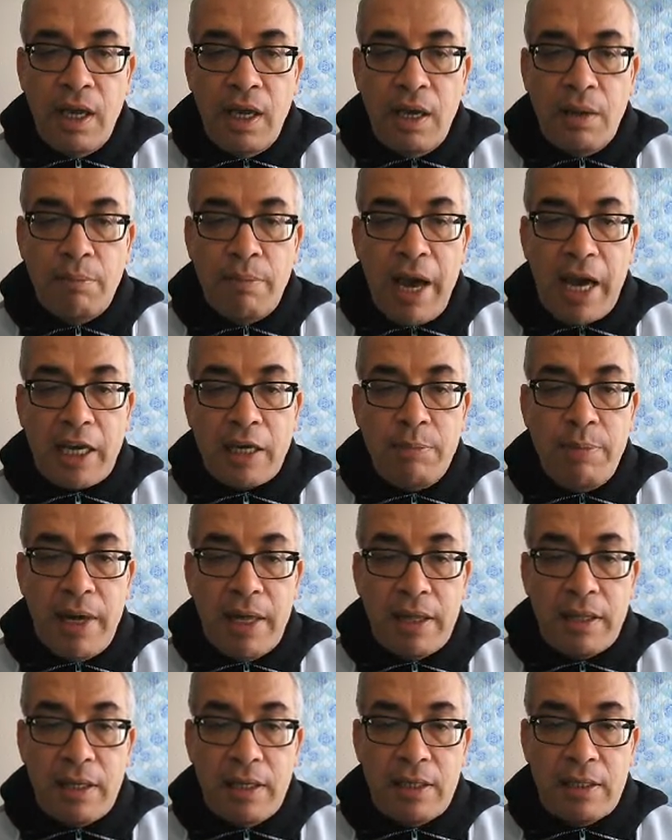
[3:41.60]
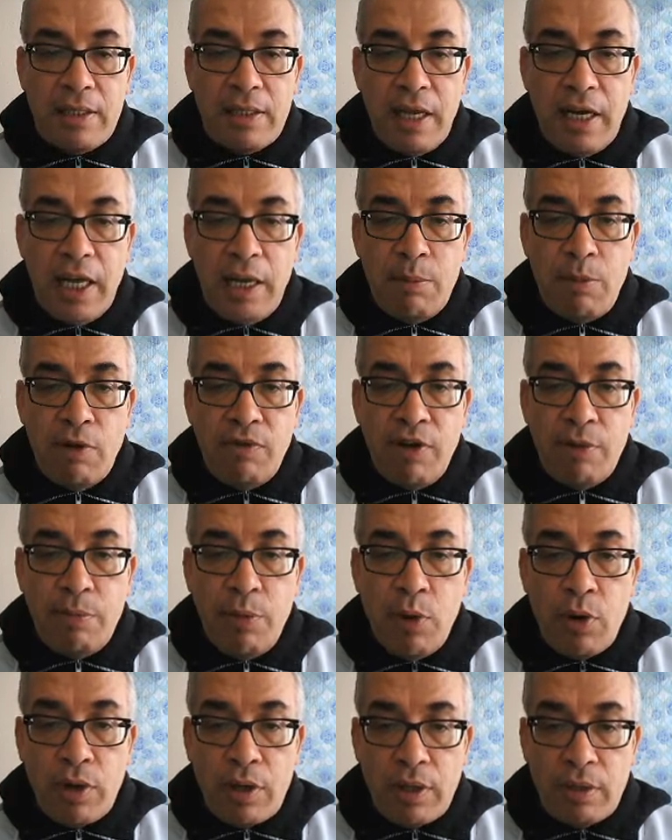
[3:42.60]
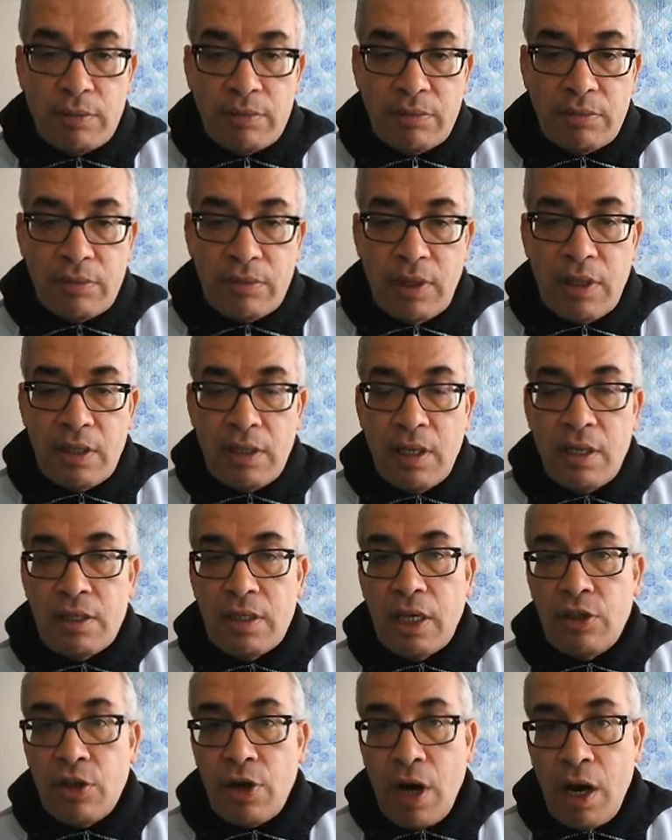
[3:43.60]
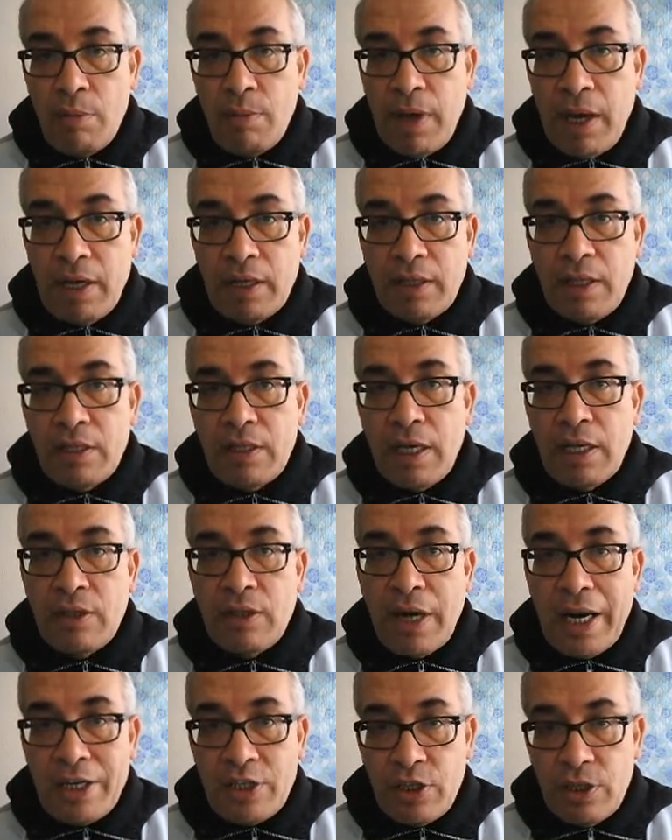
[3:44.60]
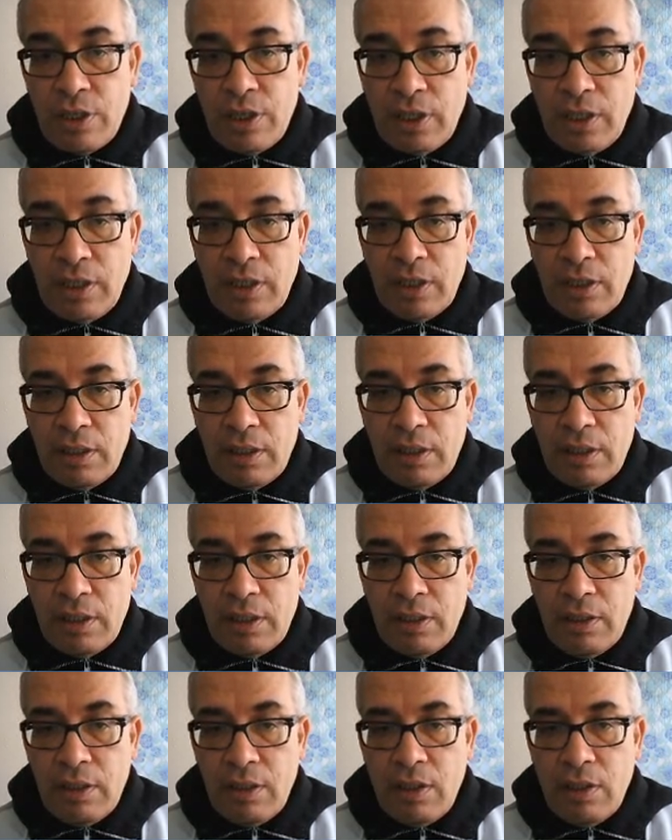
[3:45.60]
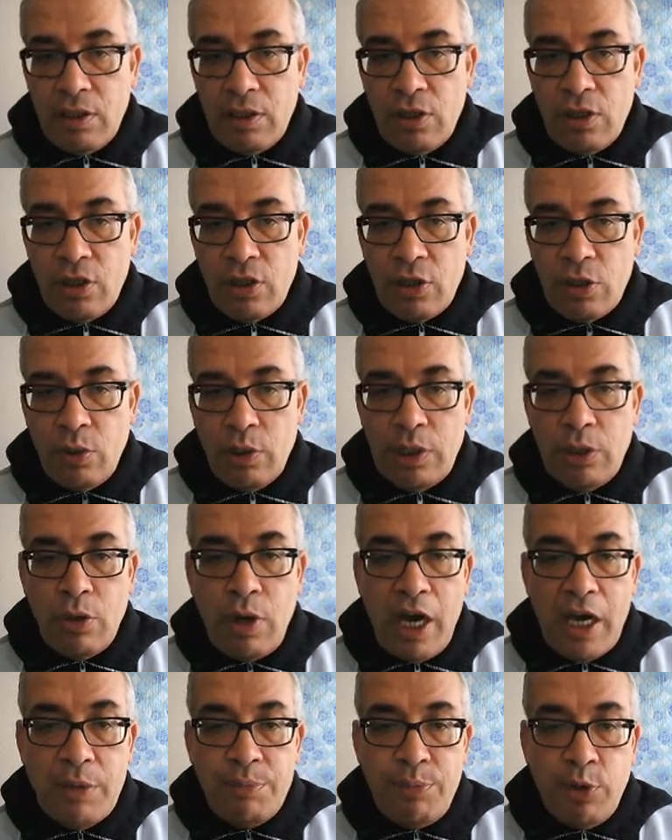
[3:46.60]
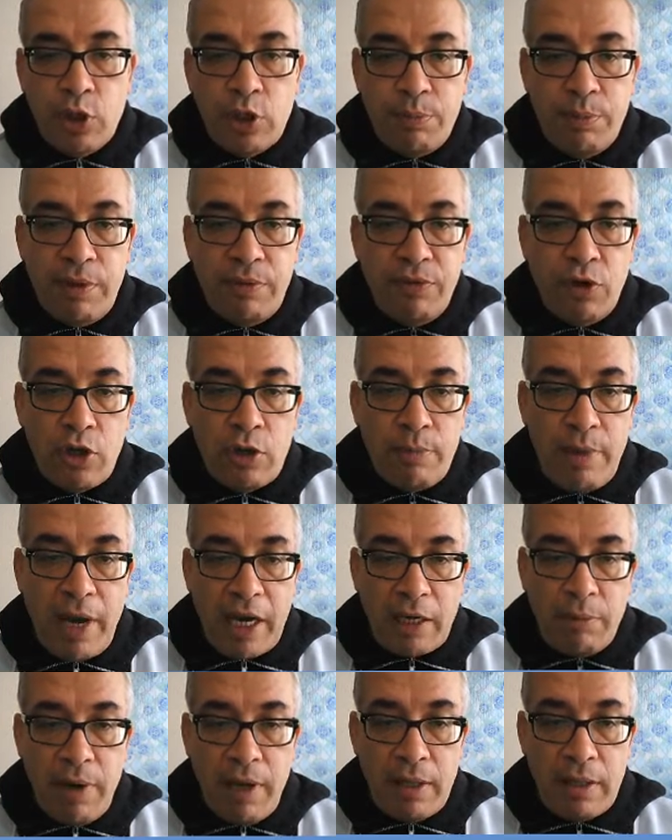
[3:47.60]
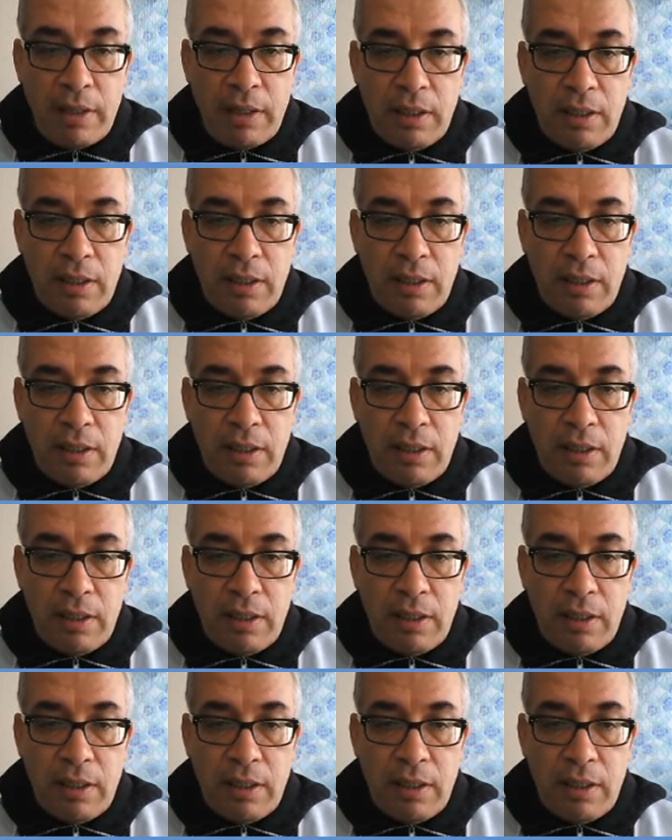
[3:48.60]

Macbeth is the name of a book. It is a drama, it is a tragedy. So what do I put before Macbeth?